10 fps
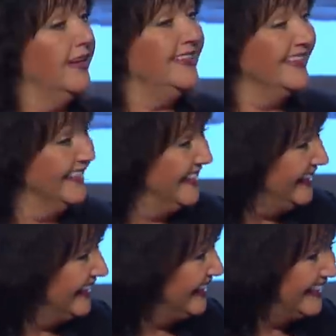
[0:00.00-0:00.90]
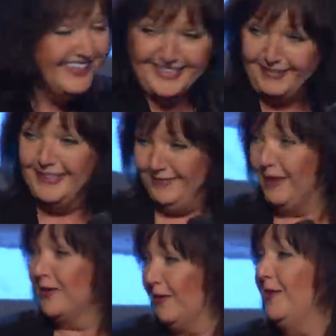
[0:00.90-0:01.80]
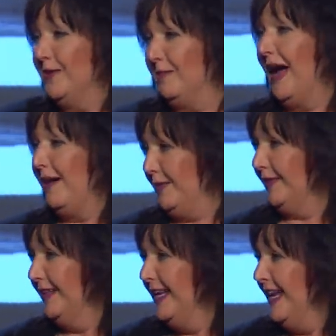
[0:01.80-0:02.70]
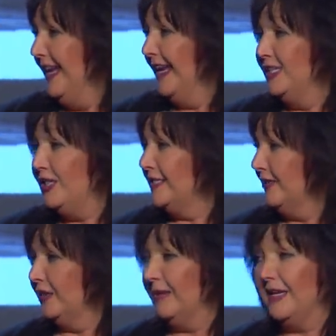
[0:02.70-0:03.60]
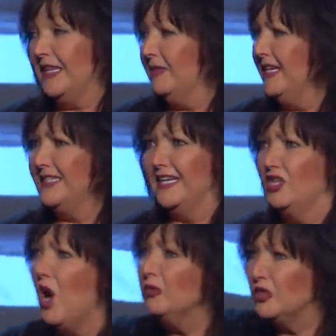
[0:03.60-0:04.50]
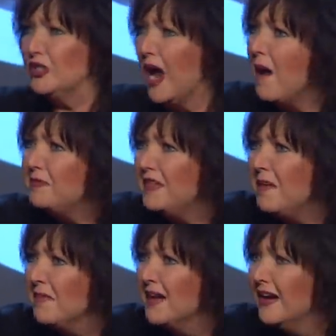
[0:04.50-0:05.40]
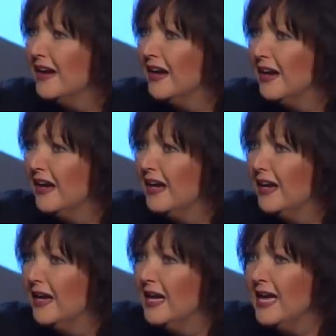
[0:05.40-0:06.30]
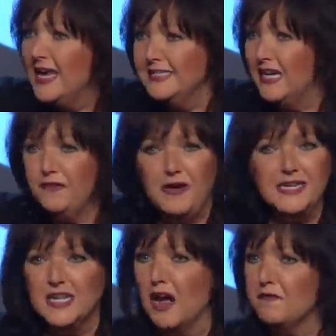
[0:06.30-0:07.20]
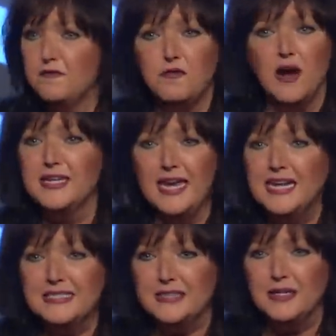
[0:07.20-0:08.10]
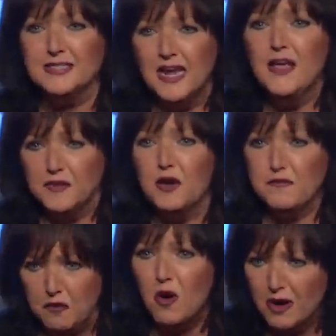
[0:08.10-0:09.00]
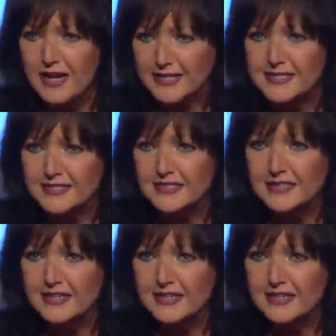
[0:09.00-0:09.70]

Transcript: So I'm quoting the Bible. And Jesus looked back at them and he said, don't stop them. He said, if he's not against us, they're for us.